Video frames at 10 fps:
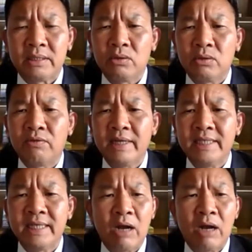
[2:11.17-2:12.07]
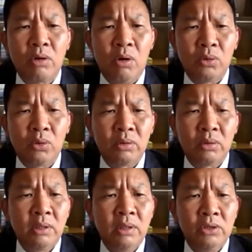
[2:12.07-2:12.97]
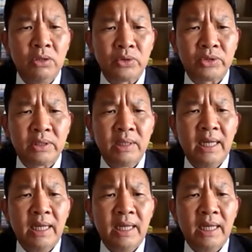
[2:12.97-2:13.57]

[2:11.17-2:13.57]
to phasing out coal use,